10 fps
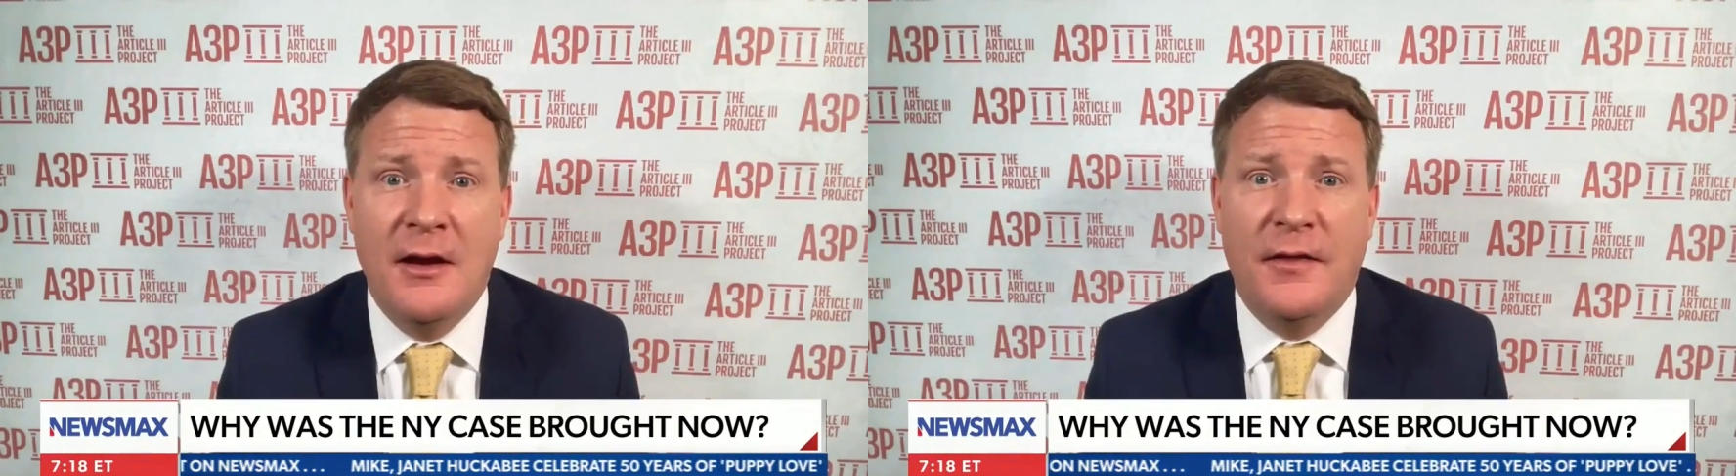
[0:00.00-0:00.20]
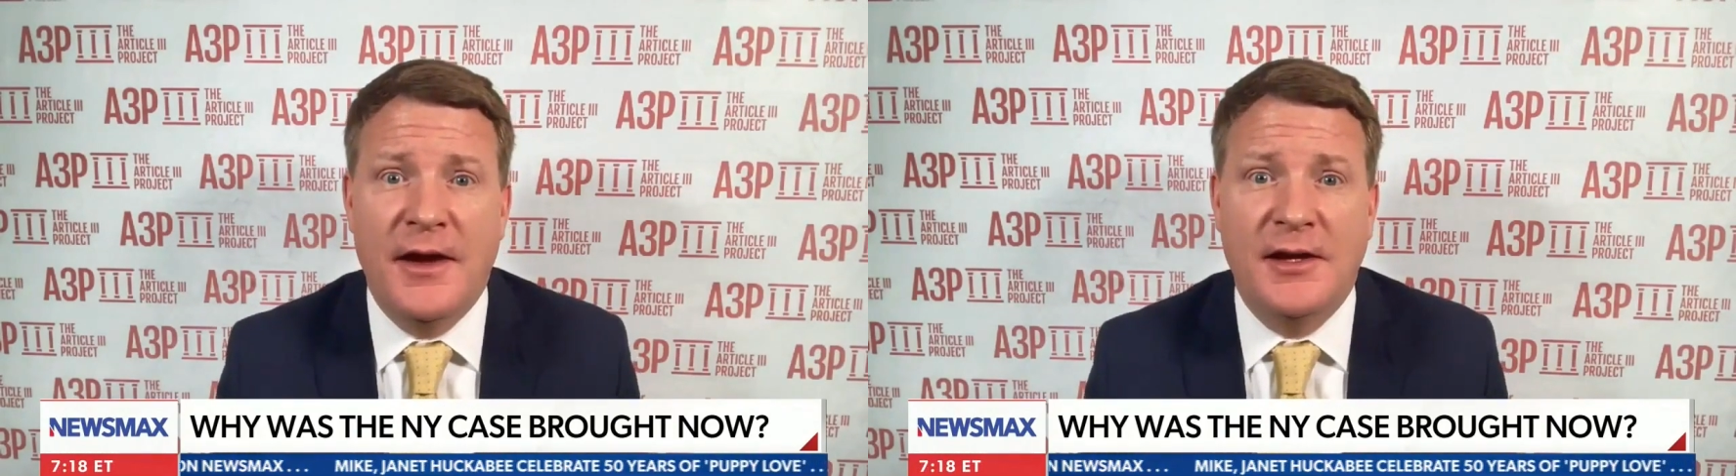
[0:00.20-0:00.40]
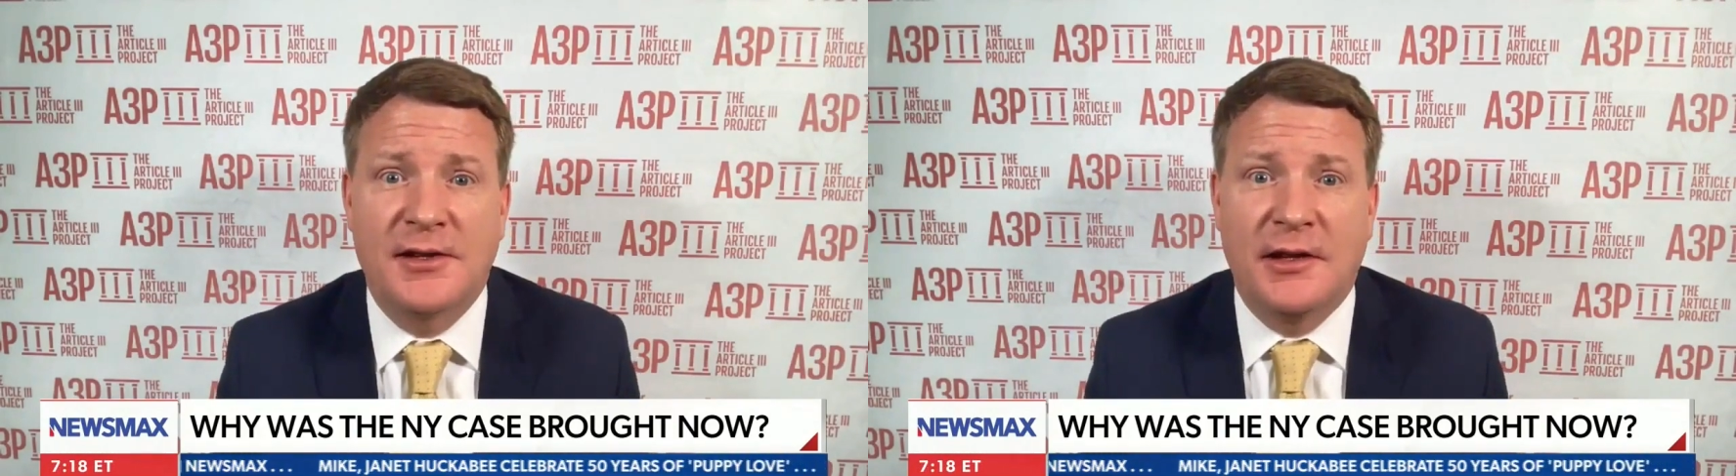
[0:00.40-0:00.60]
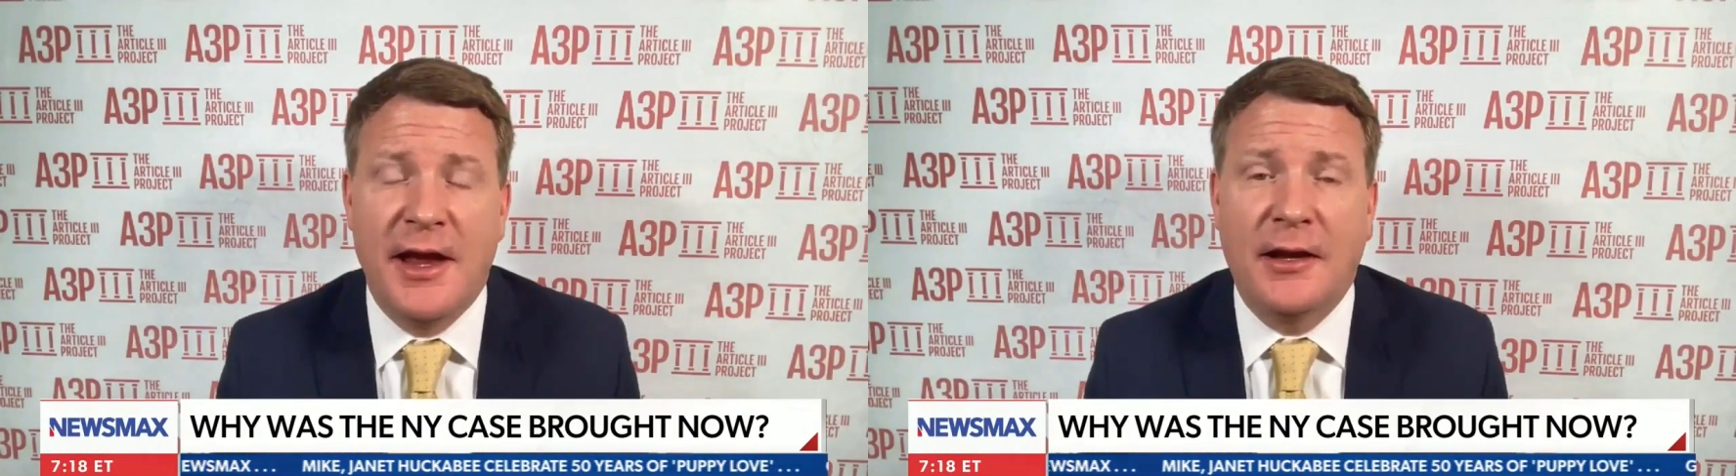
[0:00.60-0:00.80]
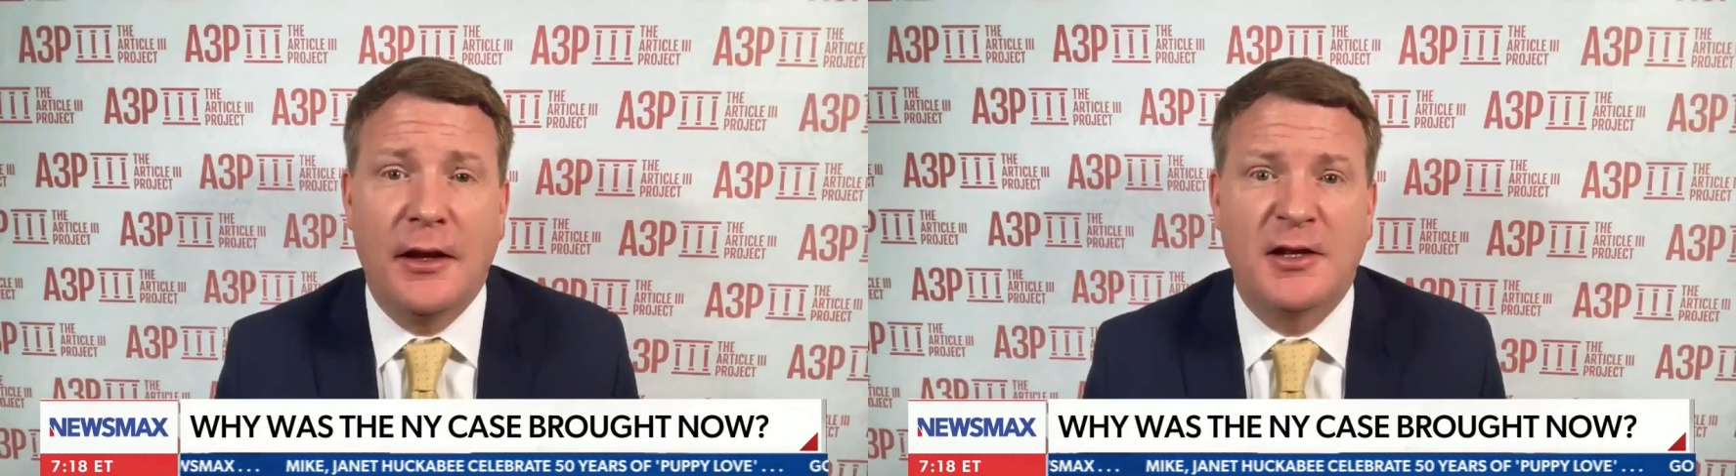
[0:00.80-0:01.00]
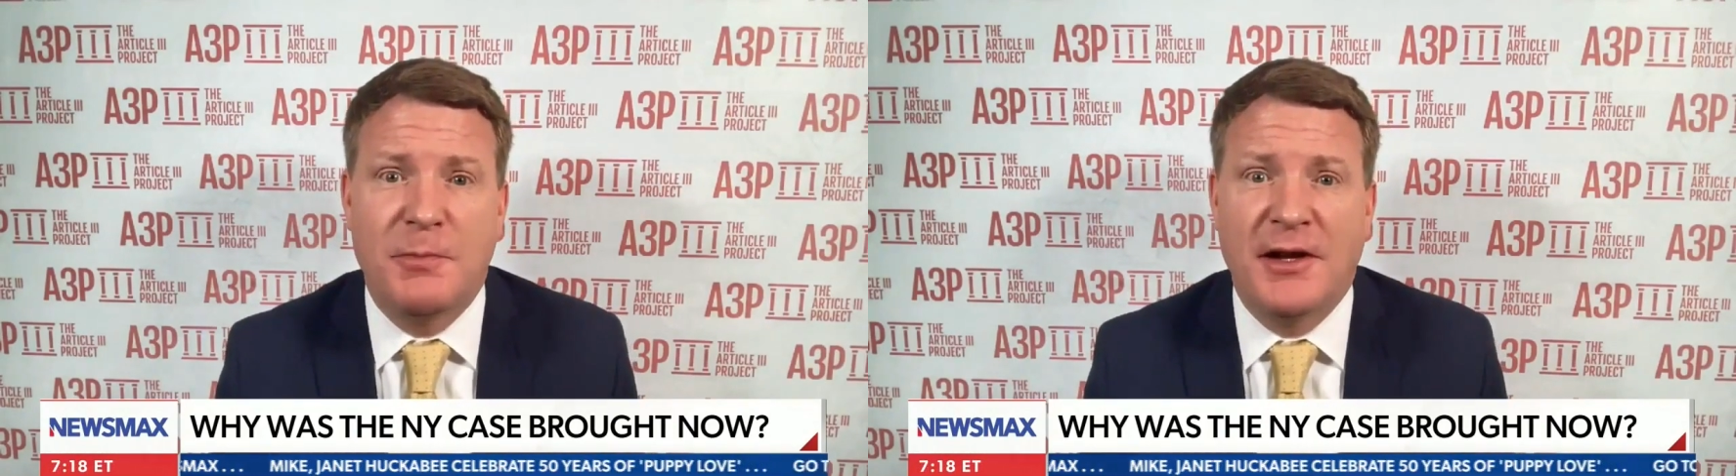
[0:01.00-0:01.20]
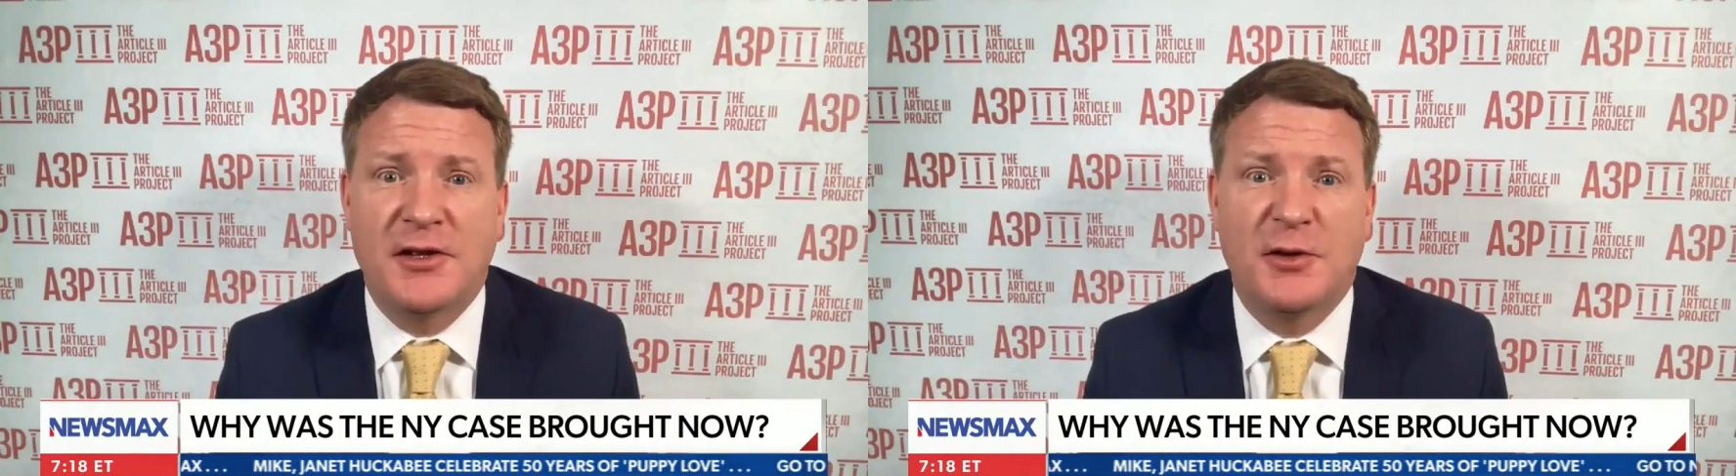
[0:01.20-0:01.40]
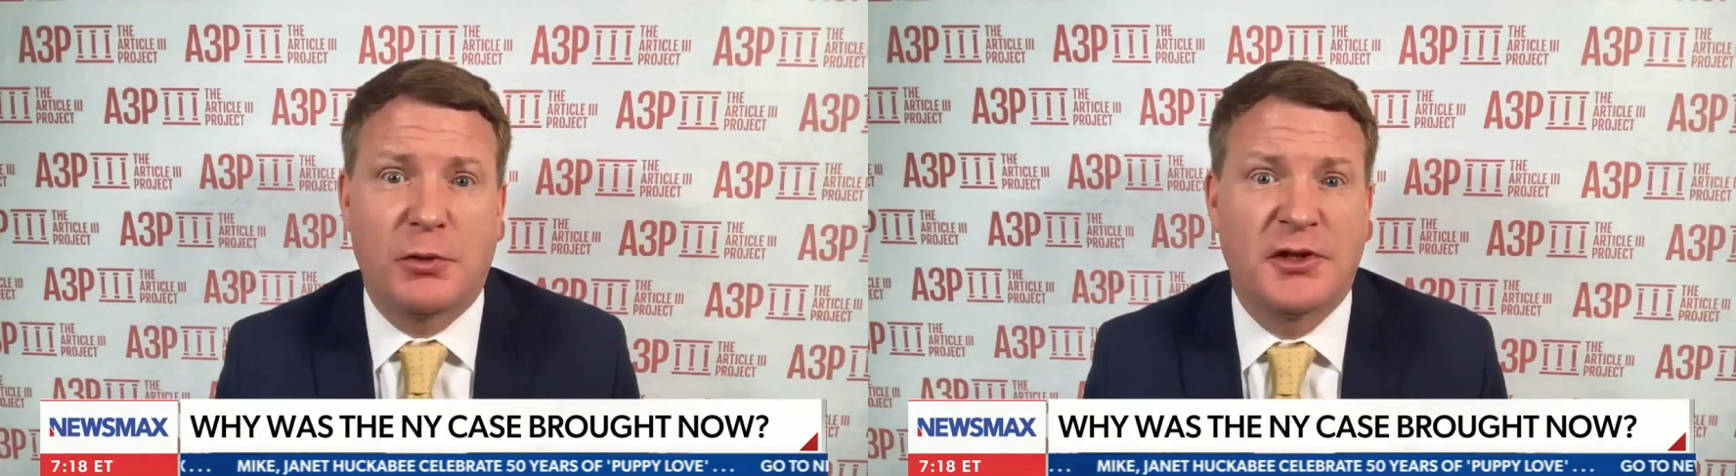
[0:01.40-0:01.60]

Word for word: these legal expenses were